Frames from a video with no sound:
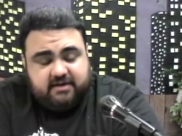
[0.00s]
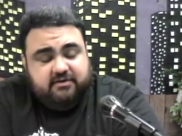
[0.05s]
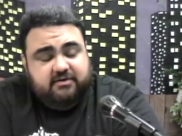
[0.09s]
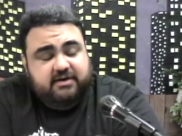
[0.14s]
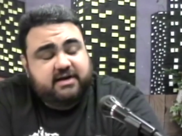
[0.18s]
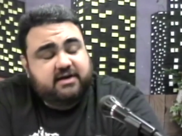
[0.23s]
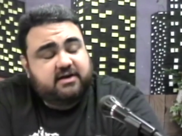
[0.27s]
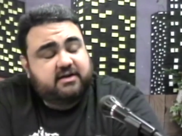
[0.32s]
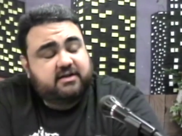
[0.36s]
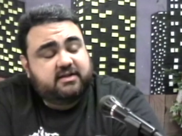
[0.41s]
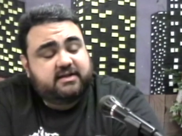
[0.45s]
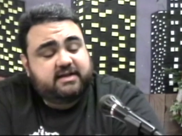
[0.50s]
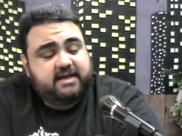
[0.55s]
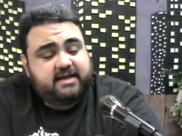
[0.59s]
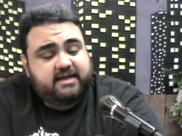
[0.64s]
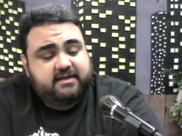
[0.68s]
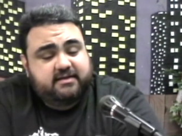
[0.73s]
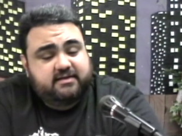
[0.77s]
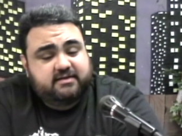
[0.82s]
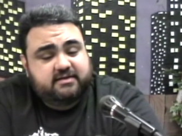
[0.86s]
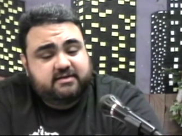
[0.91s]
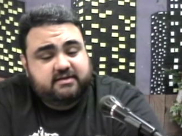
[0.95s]
a great
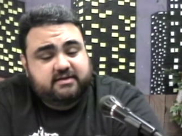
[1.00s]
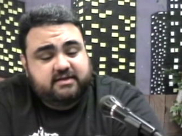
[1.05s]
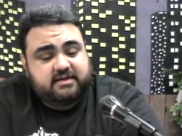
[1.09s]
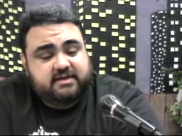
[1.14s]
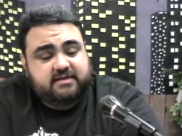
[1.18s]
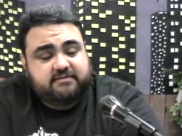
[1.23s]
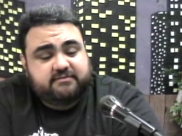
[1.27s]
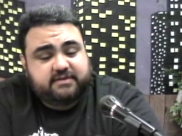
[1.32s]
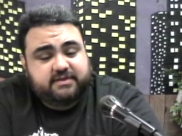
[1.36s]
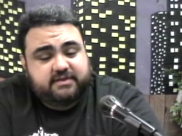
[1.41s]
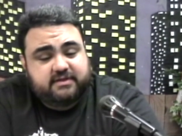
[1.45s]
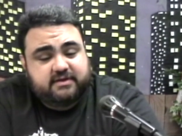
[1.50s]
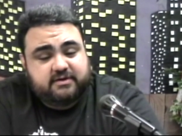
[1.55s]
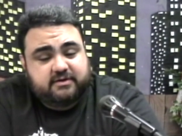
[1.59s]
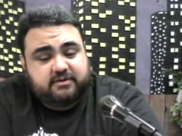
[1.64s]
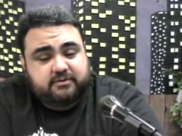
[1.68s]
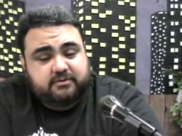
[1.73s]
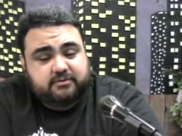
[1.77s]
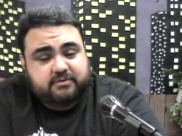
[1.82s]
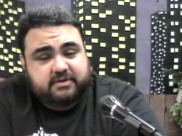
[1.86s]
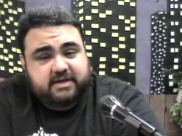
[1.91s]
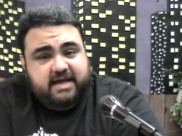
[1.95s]
holiday, even
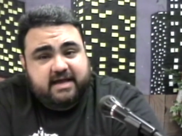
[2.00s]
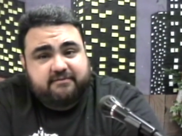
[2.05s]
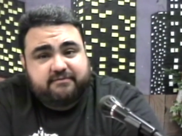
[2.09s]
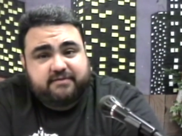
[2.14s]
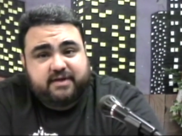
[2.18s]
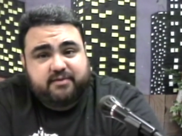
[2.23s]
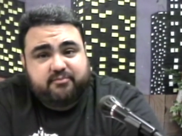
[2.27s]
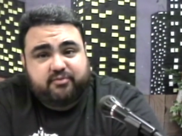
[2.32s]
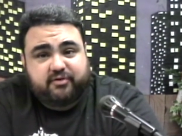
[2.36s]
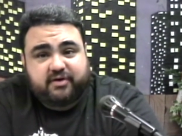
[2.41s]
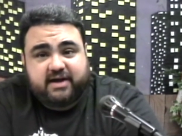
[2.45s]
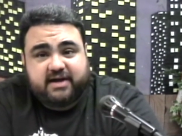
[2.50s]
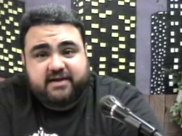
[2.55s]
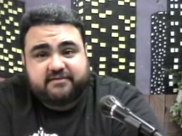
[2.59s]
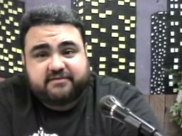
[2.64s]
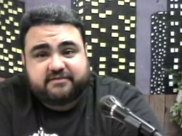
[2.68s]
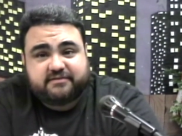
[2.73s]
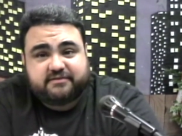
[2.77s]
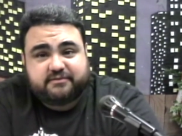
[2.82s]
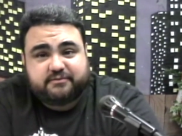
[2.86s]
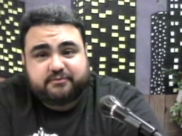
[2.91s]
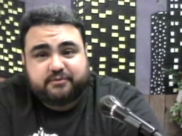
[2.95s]
though Cafe
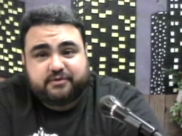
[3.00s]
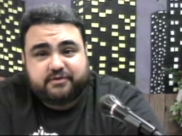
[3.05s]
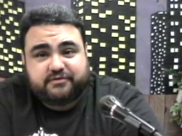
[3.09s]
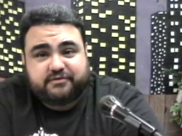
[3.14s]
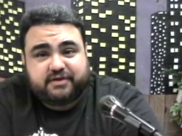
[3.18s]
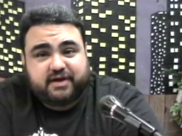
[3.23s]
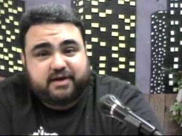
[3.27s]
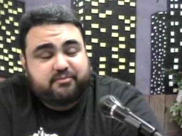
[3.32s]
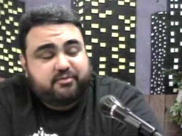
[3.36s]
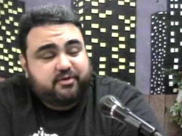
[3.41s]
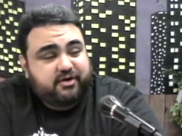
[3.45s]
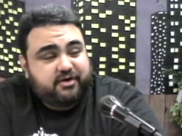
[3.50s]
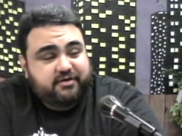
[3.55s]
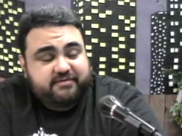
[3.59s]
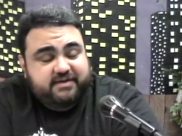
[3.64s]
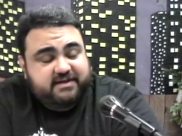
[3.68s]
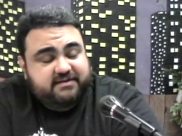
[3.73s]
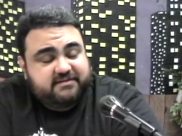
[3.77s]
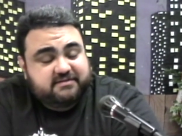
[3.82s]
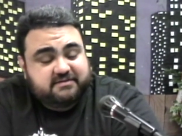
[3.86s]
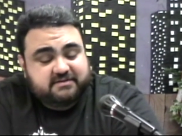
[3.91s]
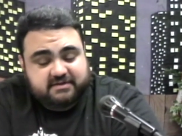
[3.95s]
Press was not part of
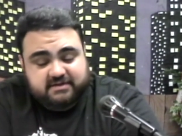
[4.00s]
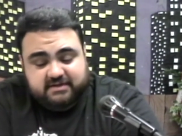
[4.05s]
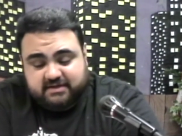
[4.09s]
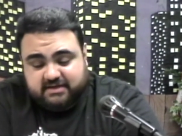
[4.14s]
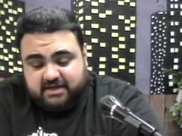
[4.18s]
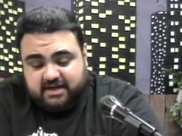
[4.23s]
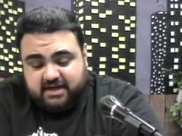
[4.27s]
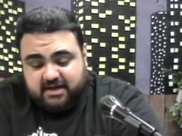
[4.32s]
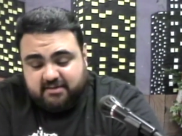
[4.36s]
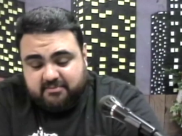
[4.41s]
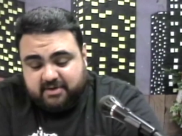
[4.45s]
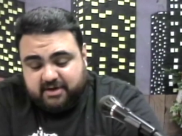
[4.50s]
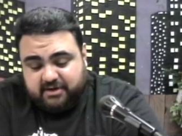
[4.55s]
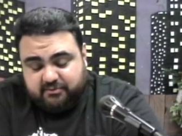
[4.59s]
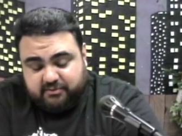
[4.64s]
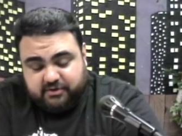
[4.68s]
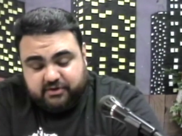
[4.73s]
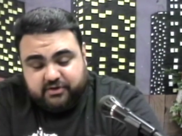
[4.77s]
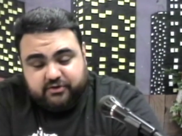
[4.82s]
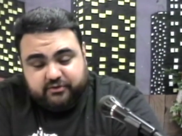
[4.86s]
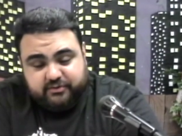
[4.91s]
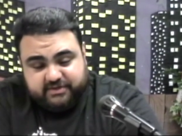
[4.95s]
it. I don't
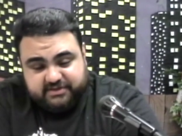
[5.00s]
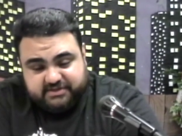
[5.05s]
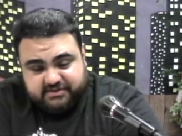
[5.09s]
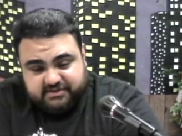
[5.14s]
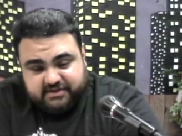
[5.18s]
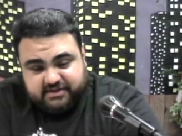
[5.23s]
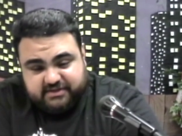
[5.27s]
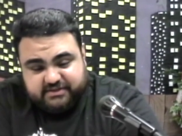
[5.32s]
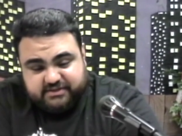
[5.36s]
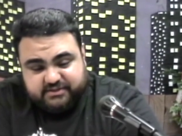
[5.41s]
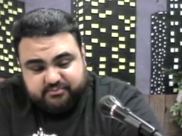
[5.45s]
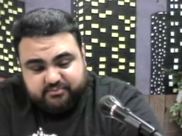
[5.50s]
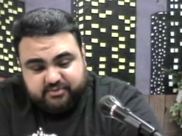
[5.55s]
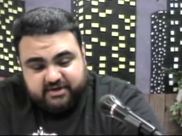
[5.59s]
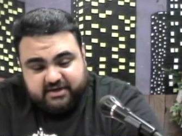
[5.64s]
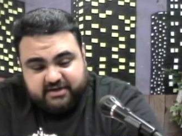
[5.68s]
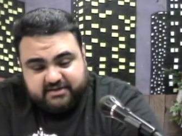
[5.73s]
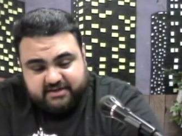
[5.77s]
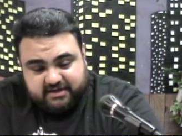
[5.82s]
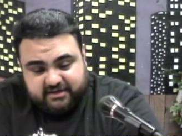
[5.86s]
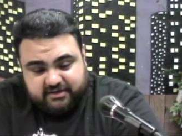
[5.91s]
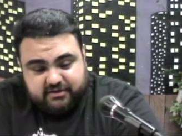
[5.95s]
want to go into it,
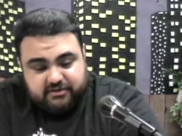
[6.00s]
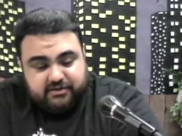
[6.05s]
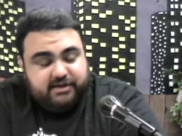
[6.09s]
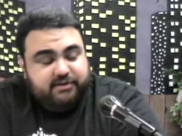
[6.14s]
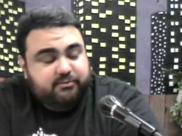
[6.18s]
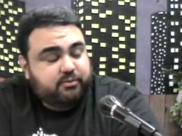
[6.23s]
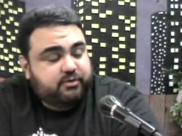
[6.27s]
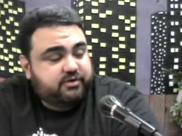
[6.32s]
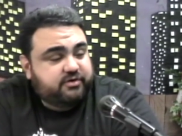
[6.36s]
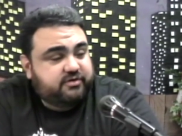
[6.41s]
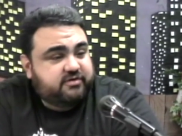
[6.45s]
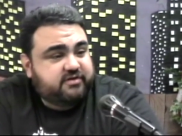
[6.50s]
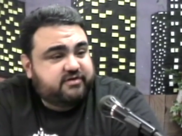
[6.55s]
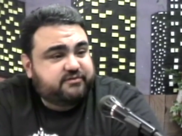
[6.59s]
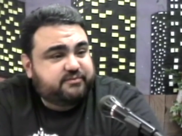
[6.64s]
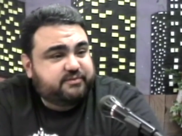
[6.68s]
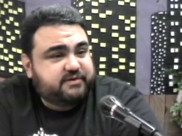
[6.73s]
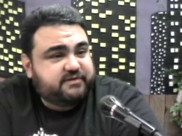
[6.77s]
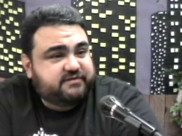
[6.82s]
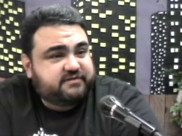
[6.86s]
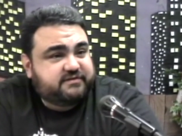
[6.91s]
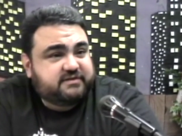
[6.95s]
but they nearly ruined
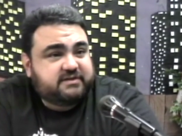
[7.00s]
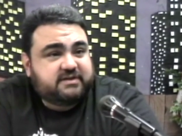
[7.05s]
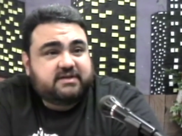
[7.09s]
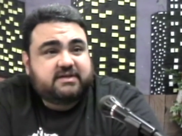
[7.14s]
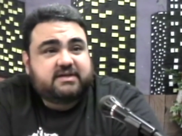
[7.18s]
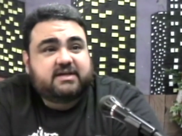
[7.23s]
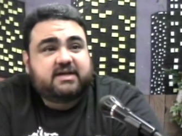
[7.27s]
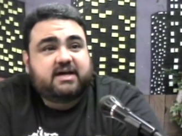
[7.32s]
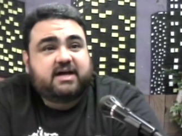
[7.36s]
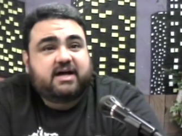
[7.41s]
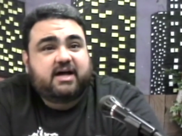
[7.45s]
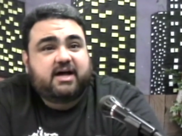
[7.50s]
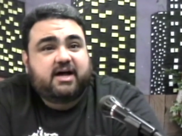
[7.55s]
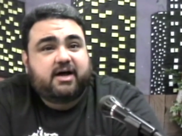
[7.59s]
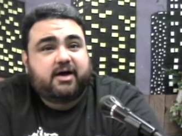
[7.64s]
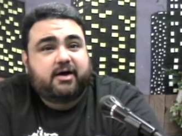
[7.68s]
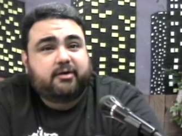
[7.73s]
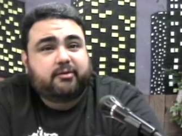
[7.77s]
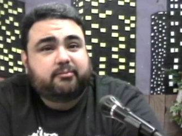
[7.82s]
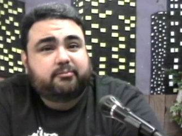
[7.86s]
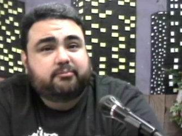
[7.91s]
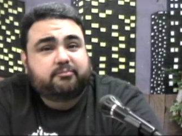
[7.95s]
Christmas.
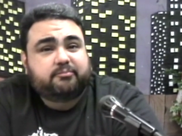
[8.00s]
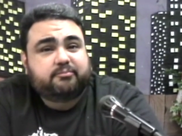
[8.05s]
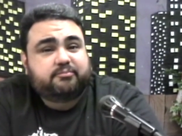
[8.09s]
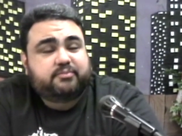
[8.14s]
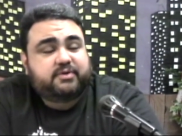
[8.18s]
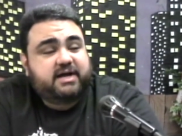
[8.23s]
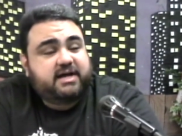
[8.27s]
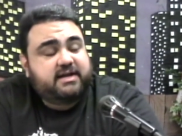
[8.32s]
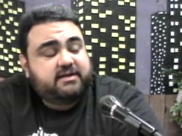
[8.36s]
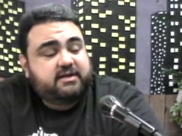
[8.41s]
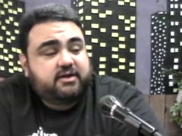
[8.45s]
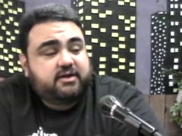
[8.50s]
But